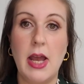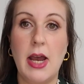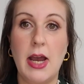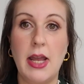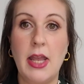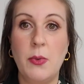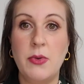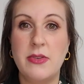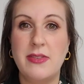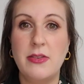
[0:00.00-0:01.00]
Uh, it
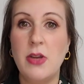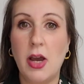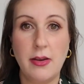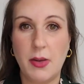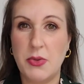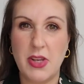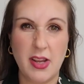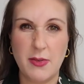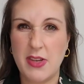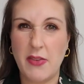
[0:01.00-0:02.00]
was not it was not
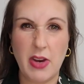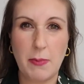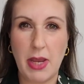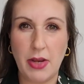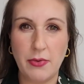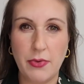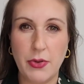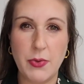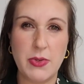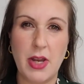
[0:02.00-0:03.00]
it was not very painful
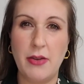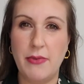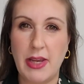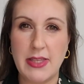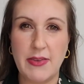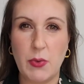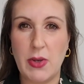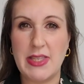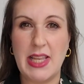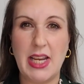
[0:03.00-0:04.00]
so it was not invasive it
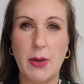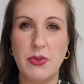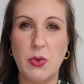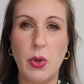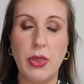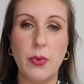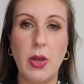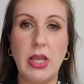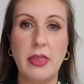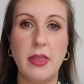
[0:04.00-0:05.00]
wasn't like i was going through
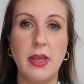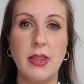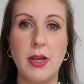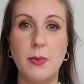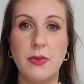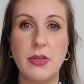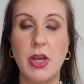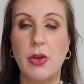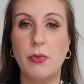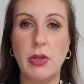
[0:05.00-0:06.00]
anything that was
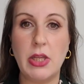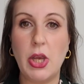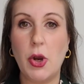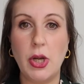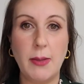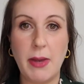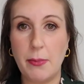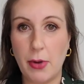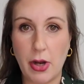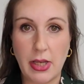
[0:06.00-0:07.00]
really hurting my
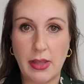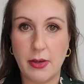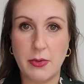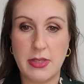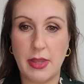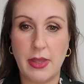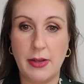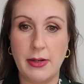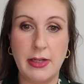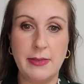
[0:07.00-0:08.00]
body there was
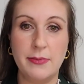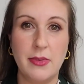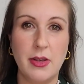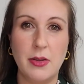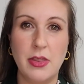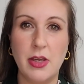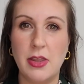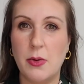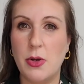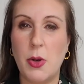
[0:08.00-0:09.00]
nothing there, there,
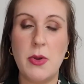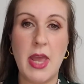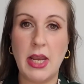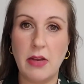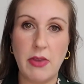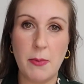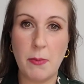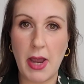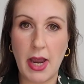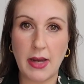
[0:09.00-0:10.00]
there were no negative
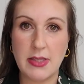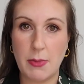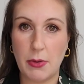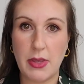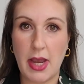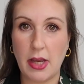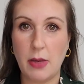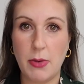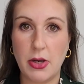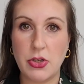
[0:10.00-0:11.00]
impacts about the
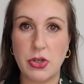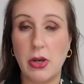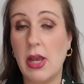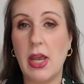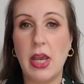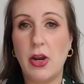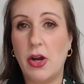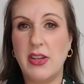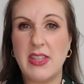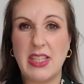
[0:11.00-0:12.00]
acupuncture it
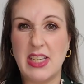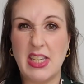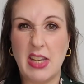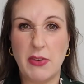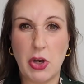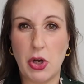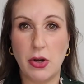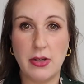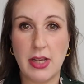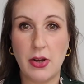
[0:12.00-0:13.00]
honestly didn't even
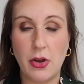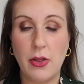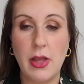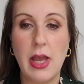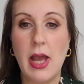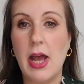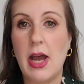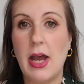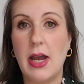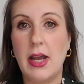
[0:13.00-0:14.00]
hurt at all
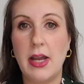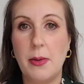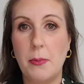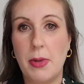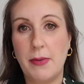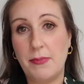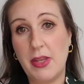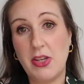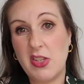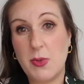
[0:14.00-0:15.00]
uh, but
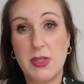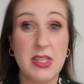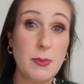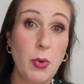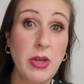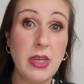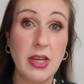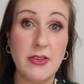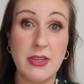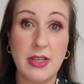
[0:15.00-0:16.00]
it just was disappointing
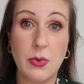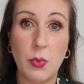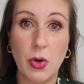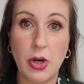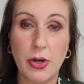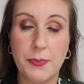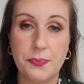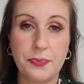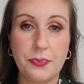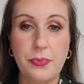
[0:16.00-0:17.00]
because it didn't work
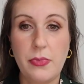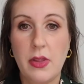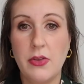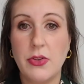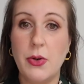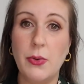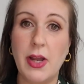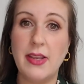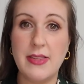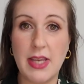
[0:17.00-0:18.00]
so i
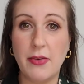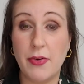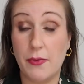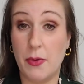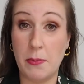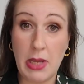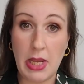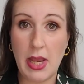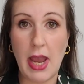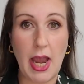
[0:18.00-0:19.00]
can say for, for
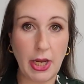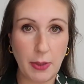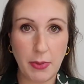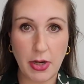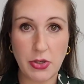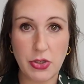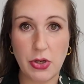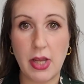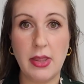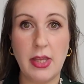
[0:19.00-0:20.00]
me
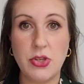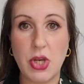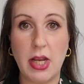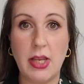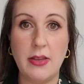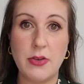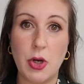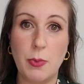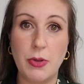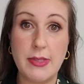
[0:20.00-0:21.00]
acupuncture and the chinese
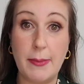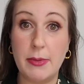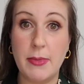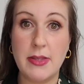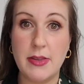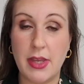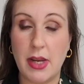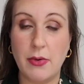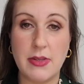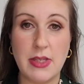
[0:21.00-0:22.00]
herbal supplements that i
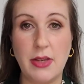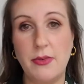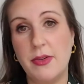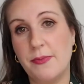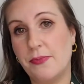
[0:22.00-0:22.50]
received